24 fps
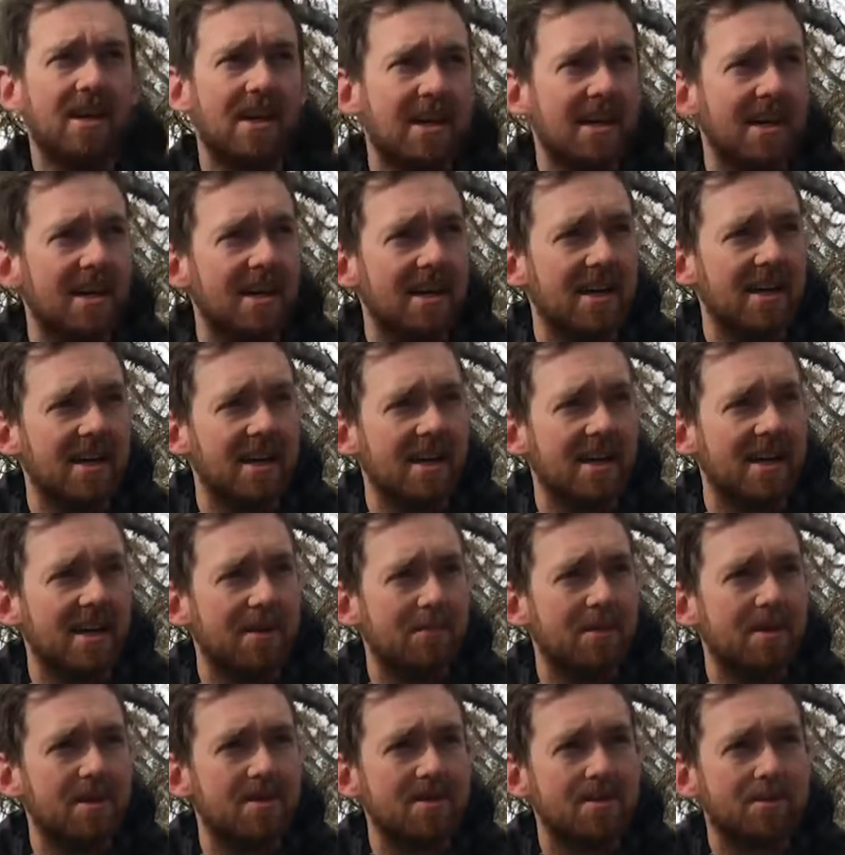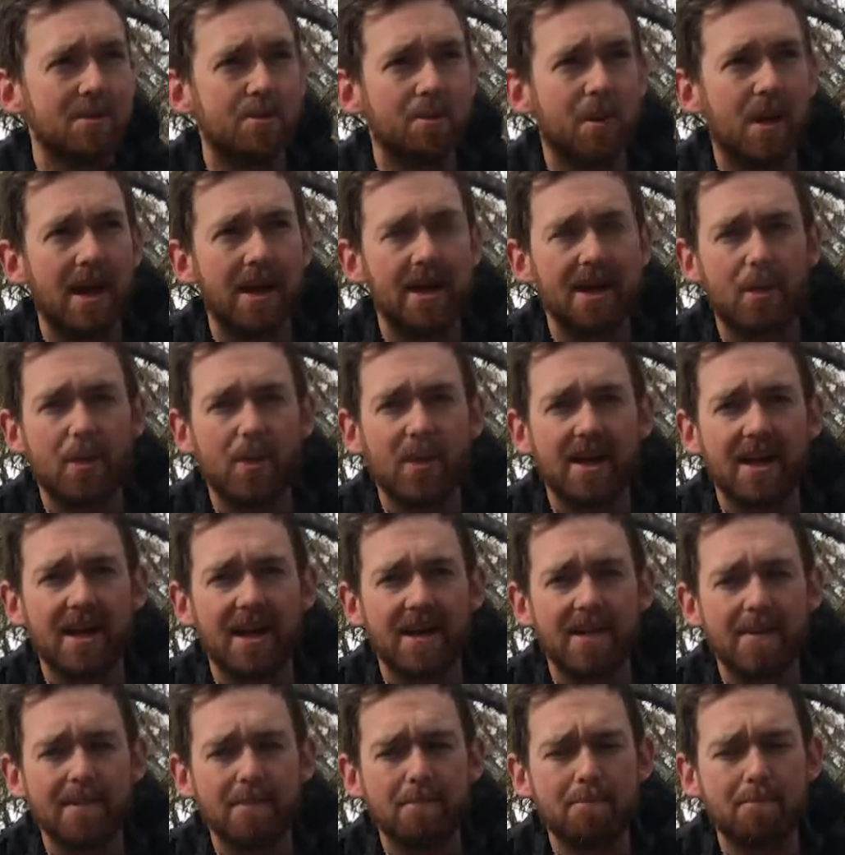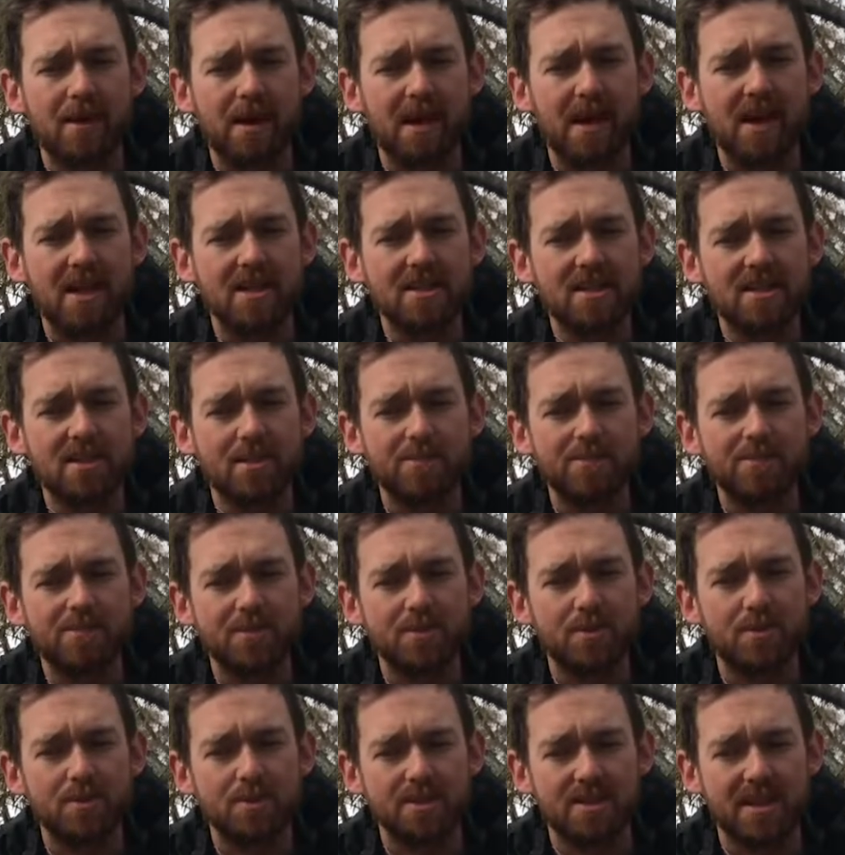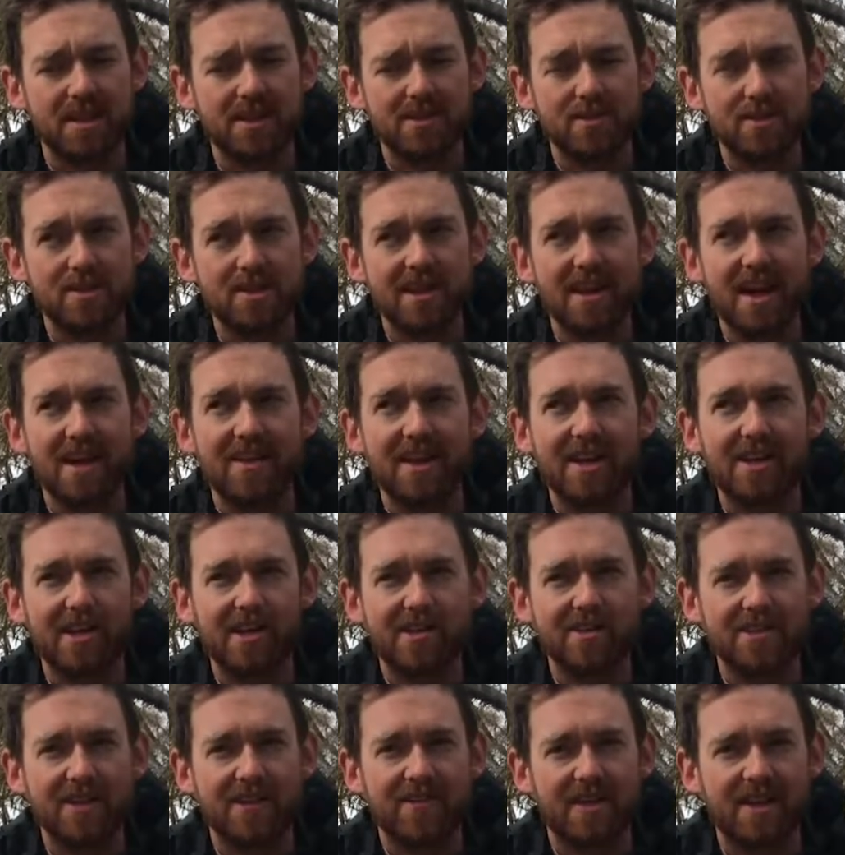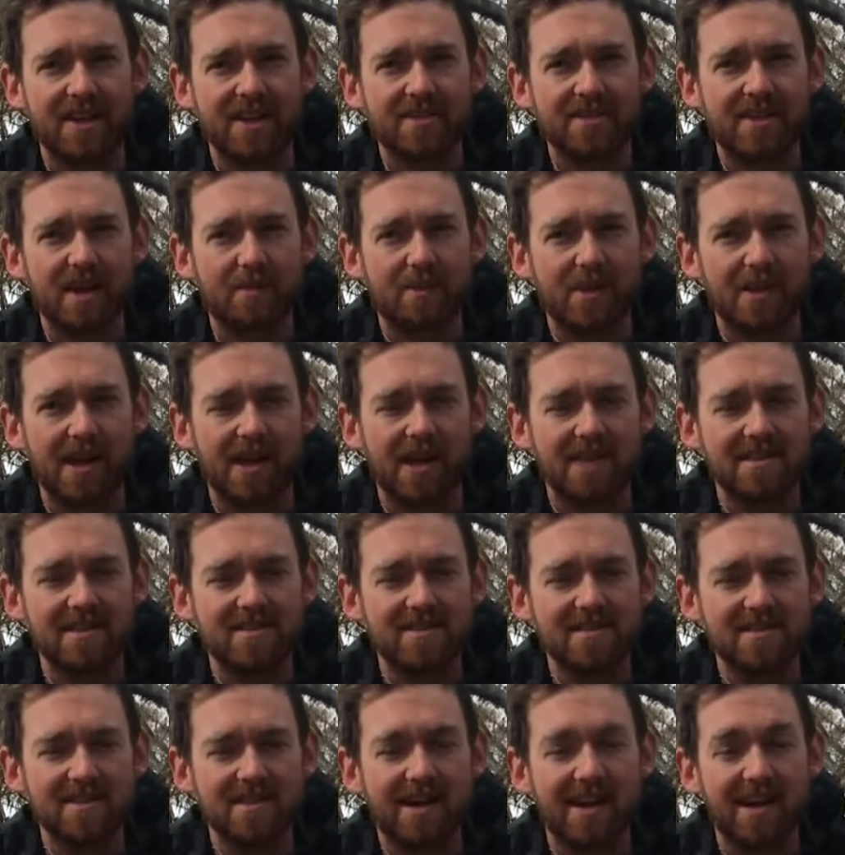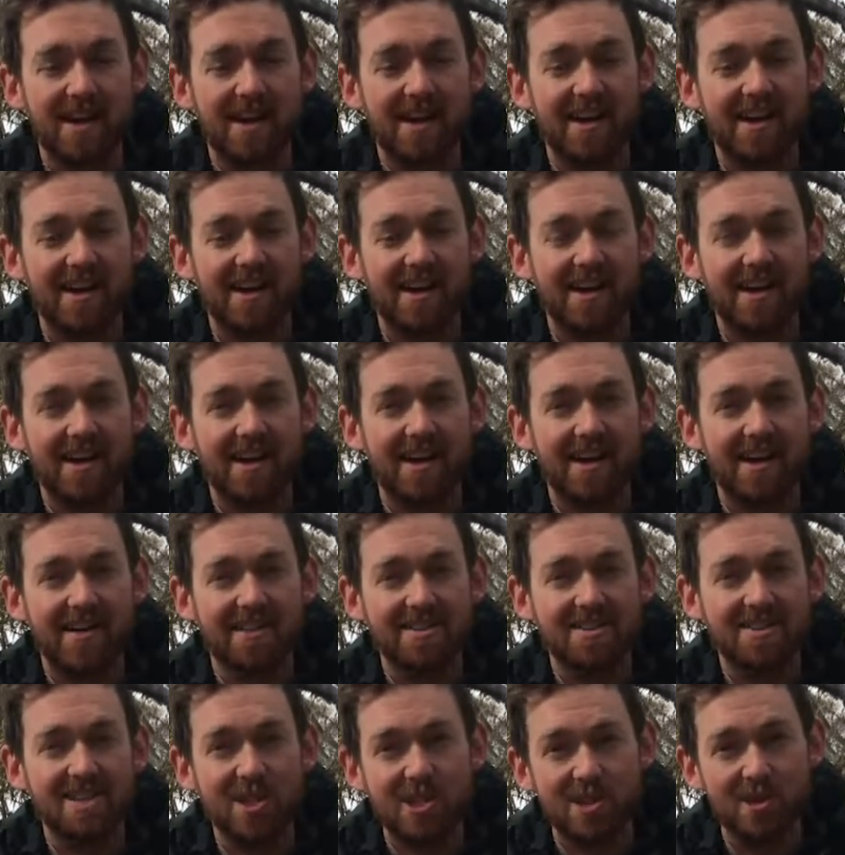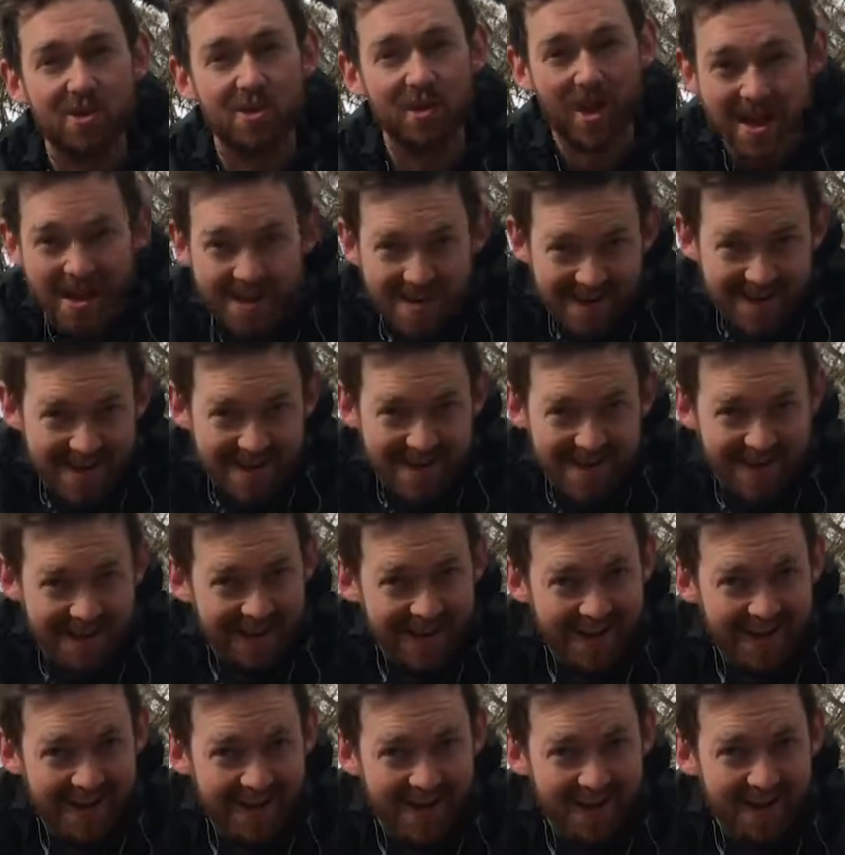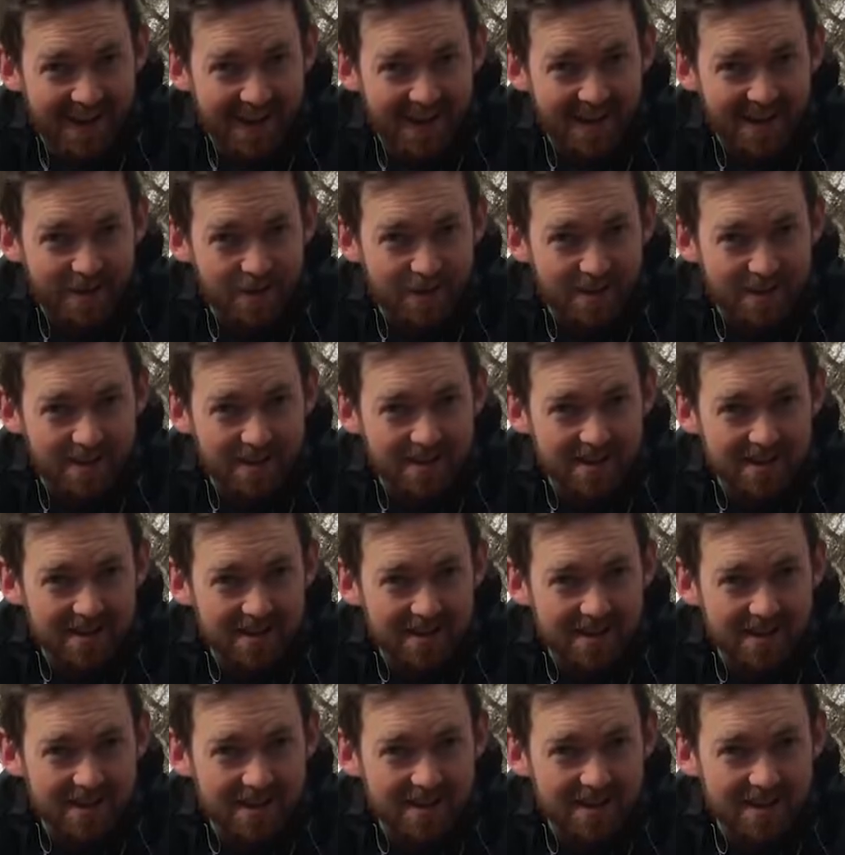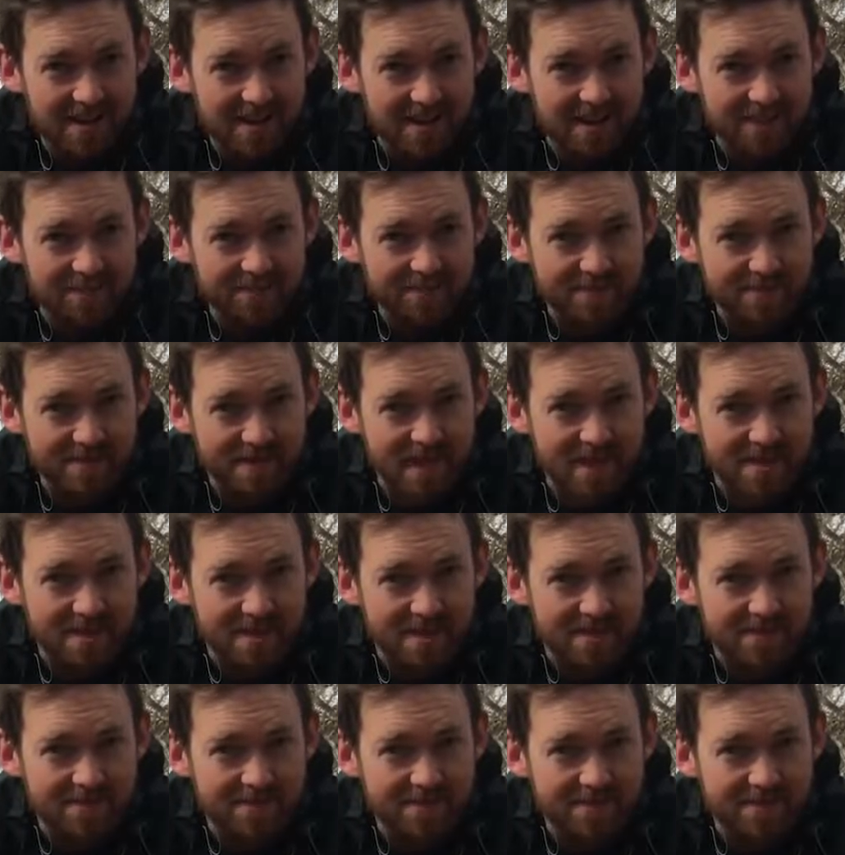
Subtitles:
because it was playing up again, but we'll see. We'll see how that goes over the next couple of days. Until then, I will catch you